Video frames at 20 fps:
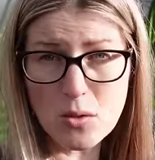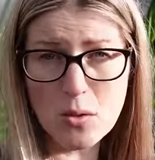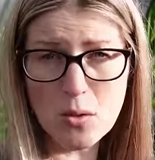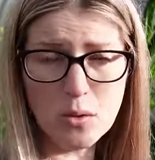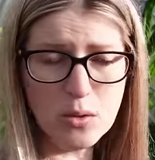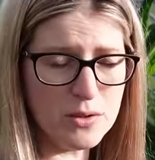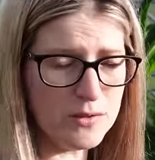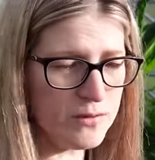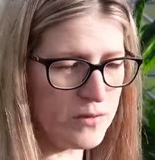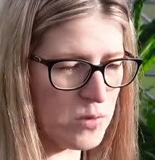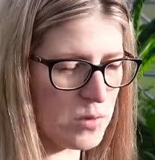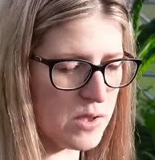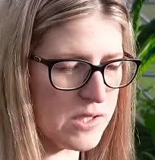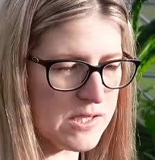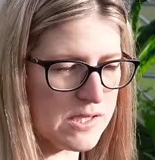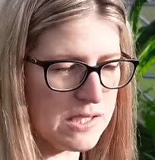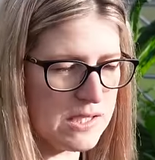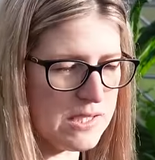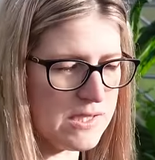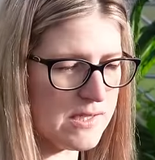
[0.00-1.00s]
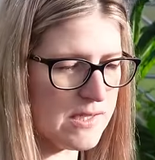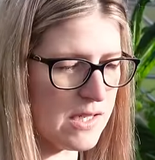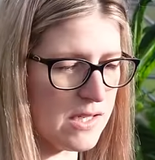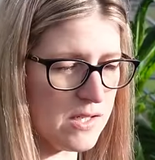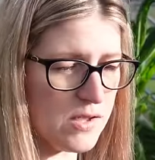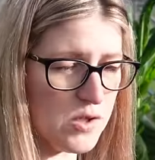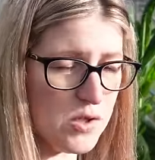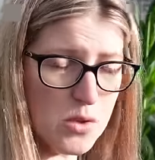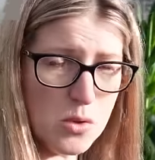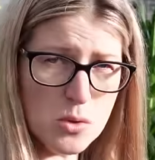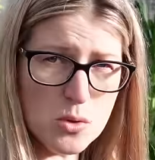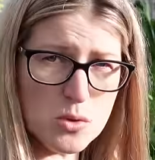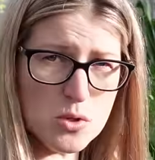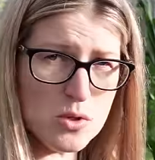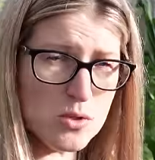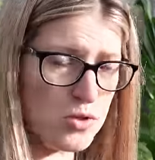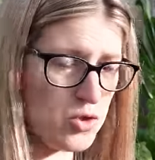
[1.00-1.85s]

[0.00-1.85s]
all the four seeds that I sowed